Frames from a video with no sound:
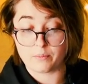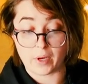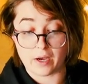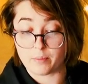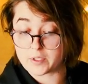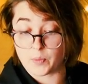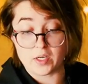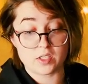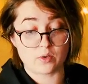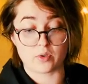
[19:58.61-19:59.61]
um,
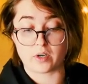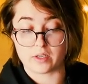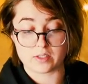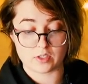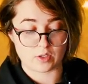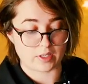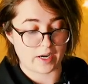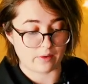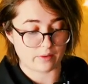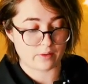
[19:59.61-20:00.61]
especially in regards to your
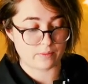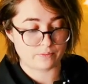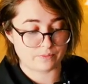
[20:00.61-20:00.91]
health.